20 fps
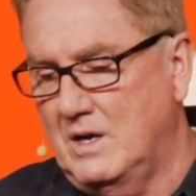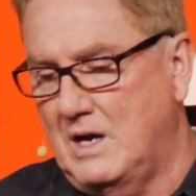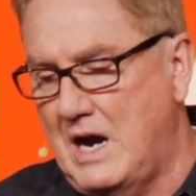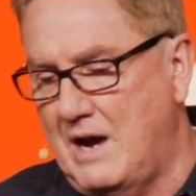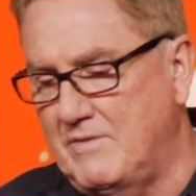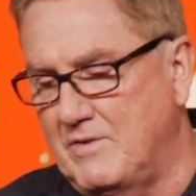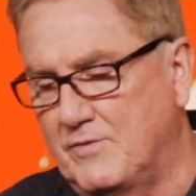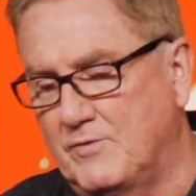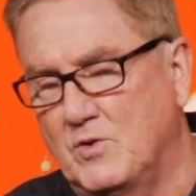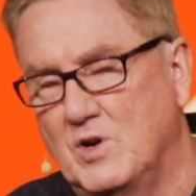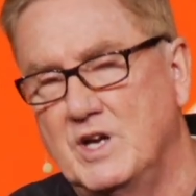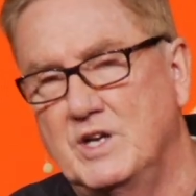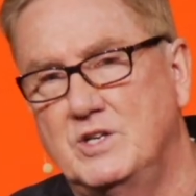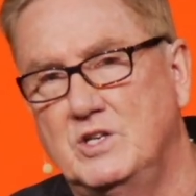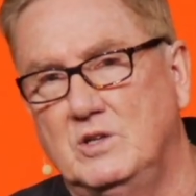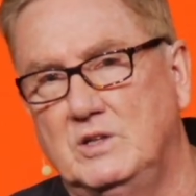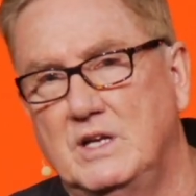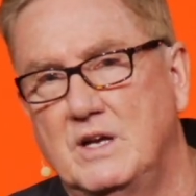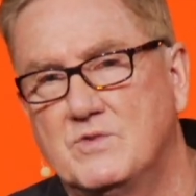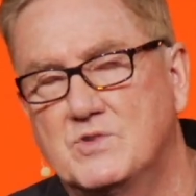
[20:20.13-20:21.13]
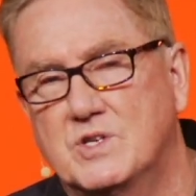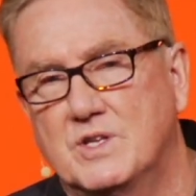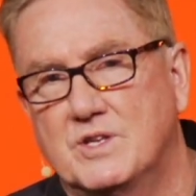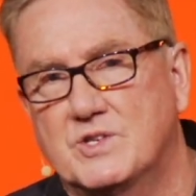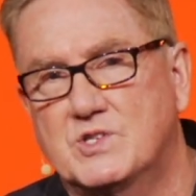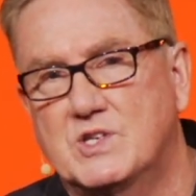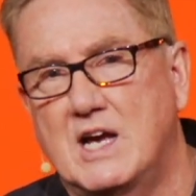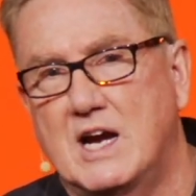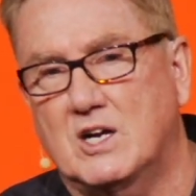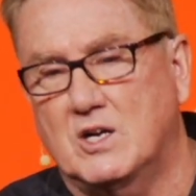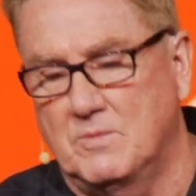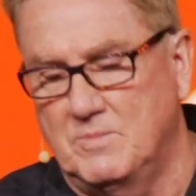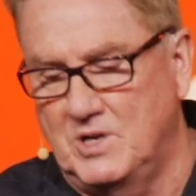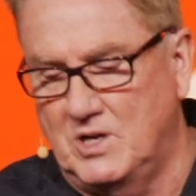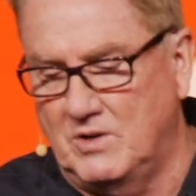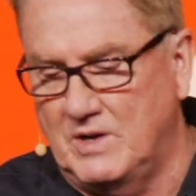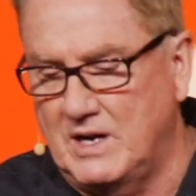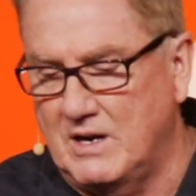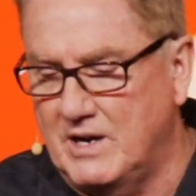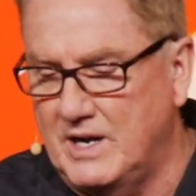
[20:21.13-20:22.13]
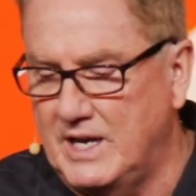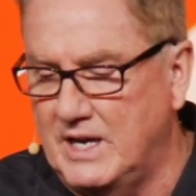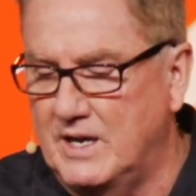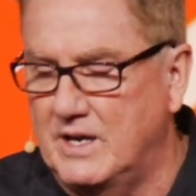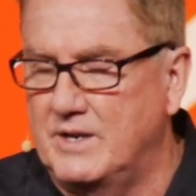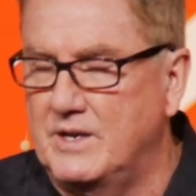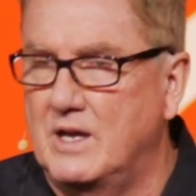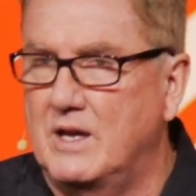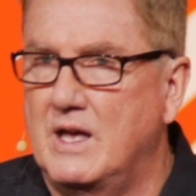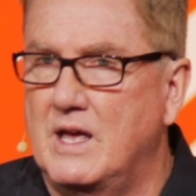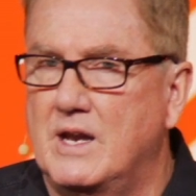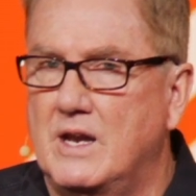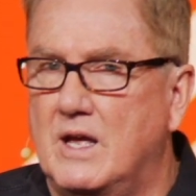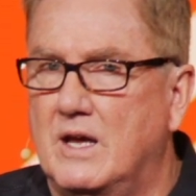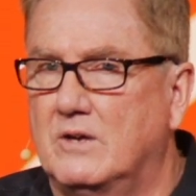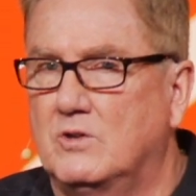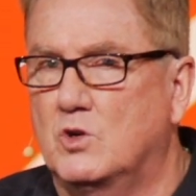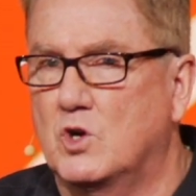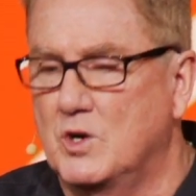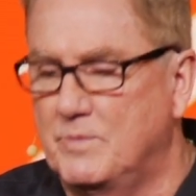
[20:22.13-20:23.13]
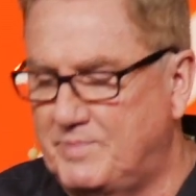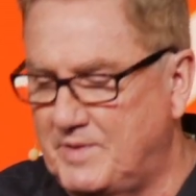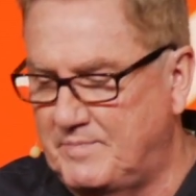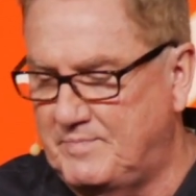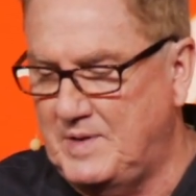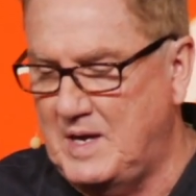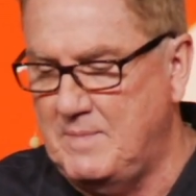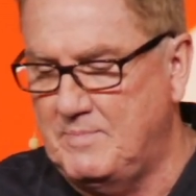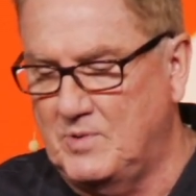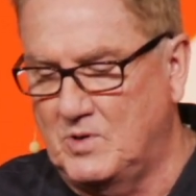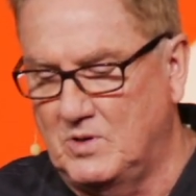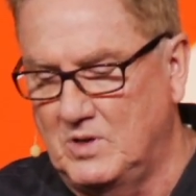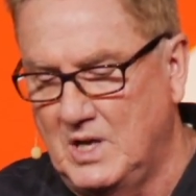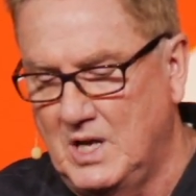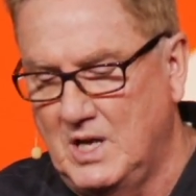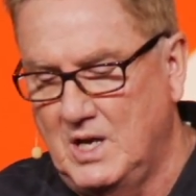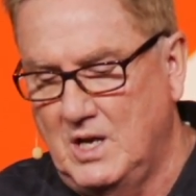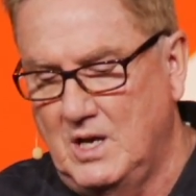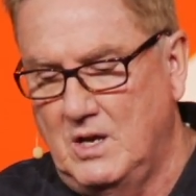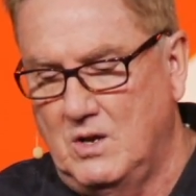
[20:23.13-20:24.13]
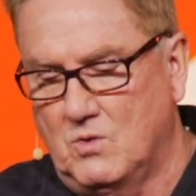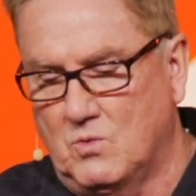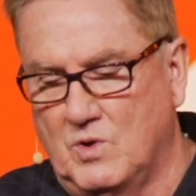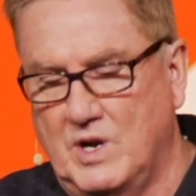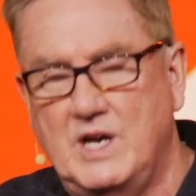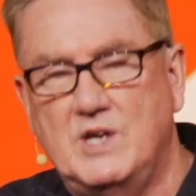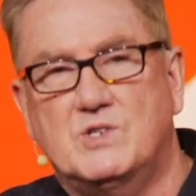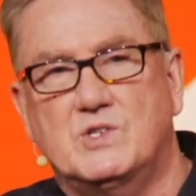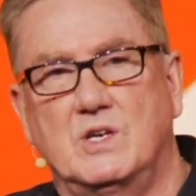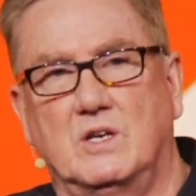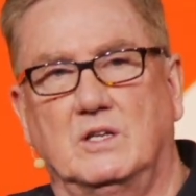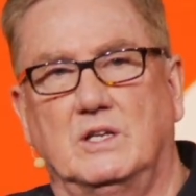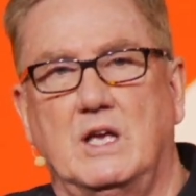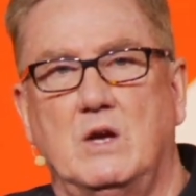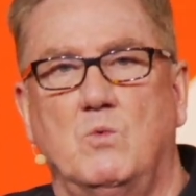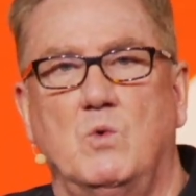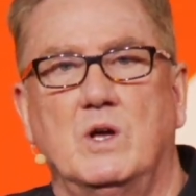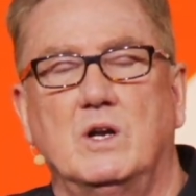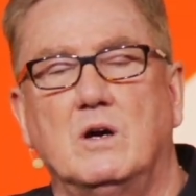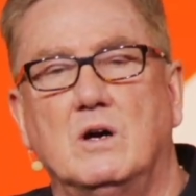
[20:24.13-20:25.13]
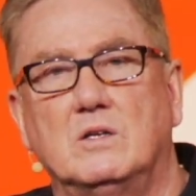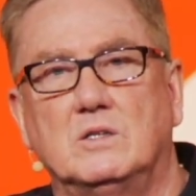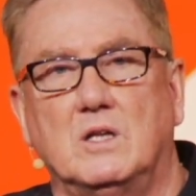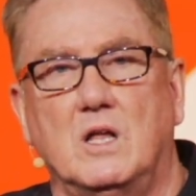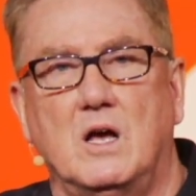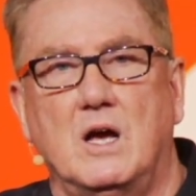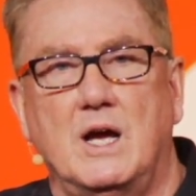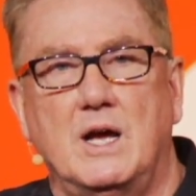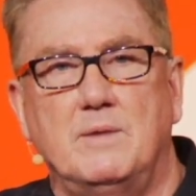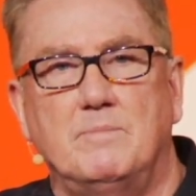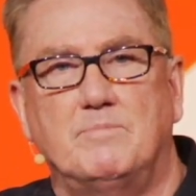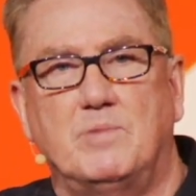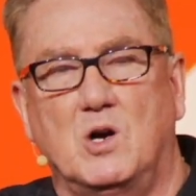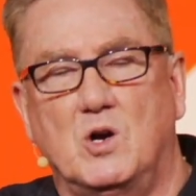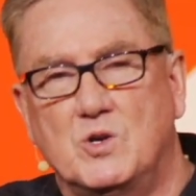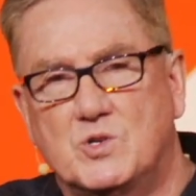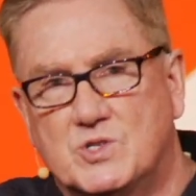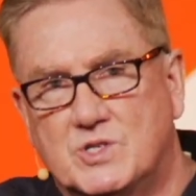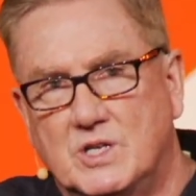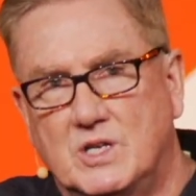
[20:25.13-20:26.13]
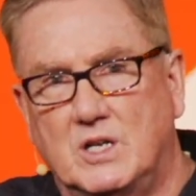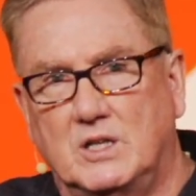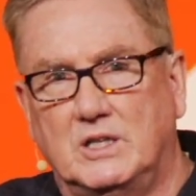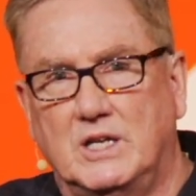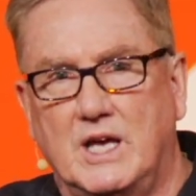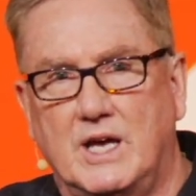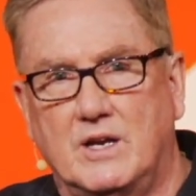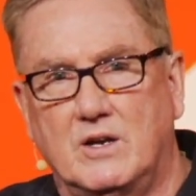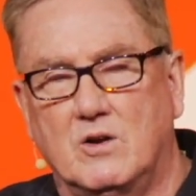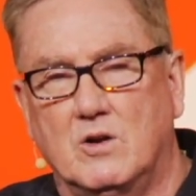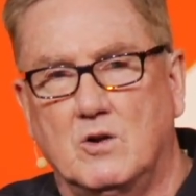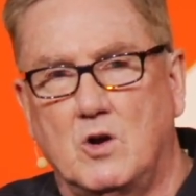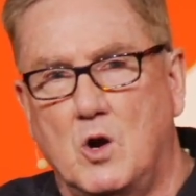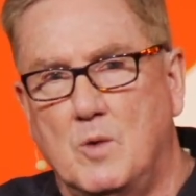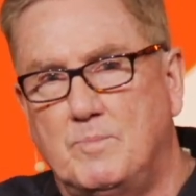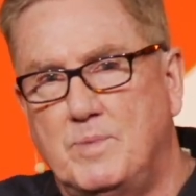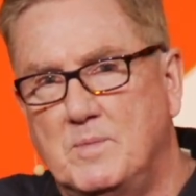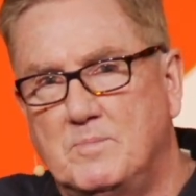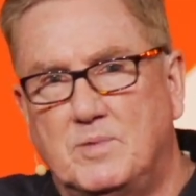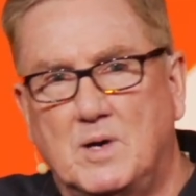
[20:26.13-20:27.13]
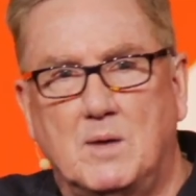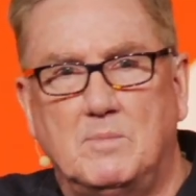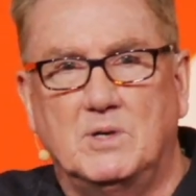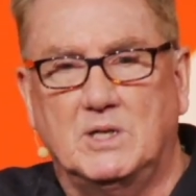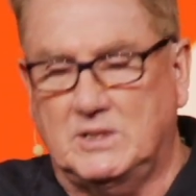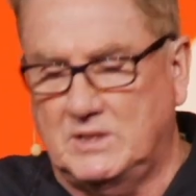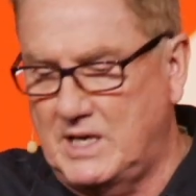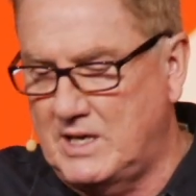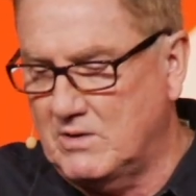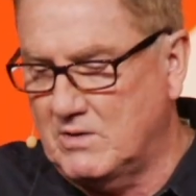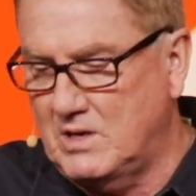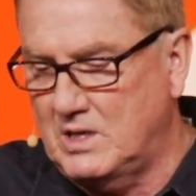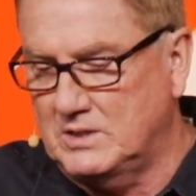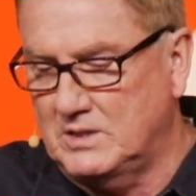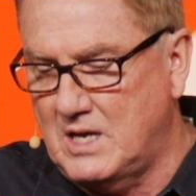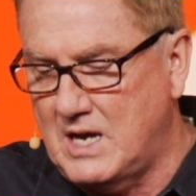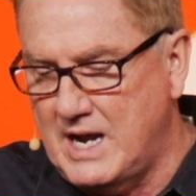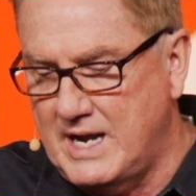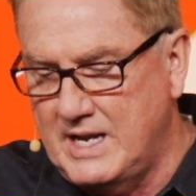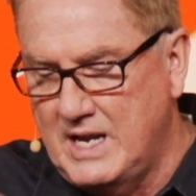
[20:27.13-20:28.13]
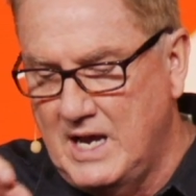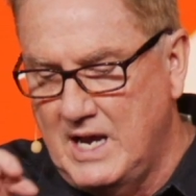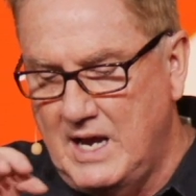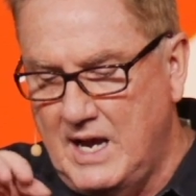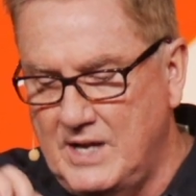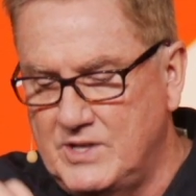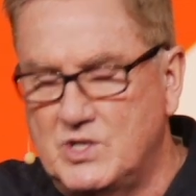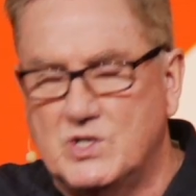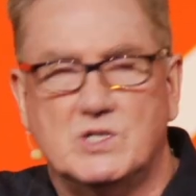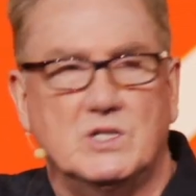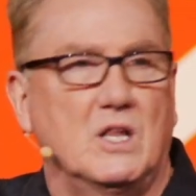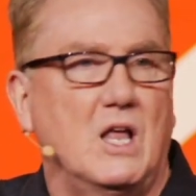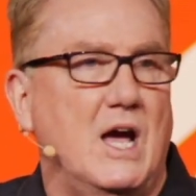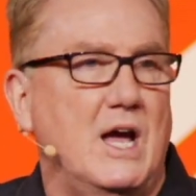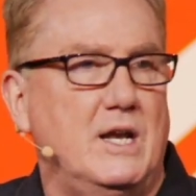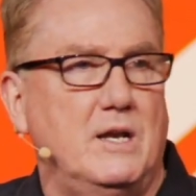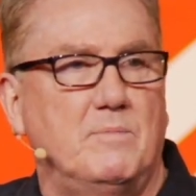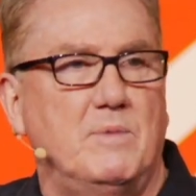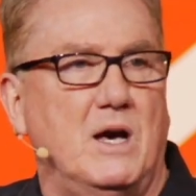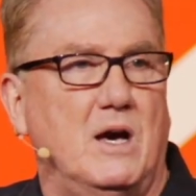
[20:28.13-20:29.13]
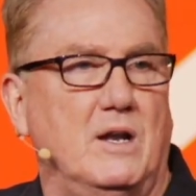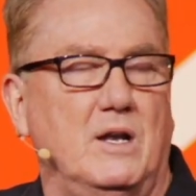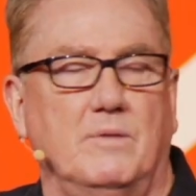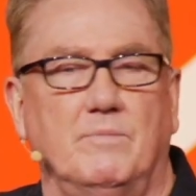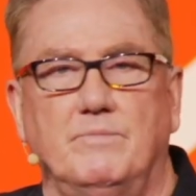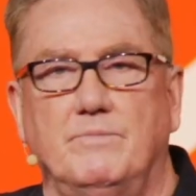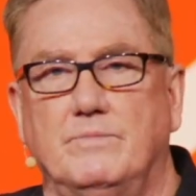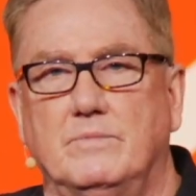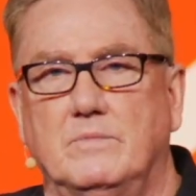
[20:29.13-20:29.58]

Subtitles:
I have a friend who lives in the Sacramento area, and a group of people recently went online, posted a letter, open public letter online, and just lied about it.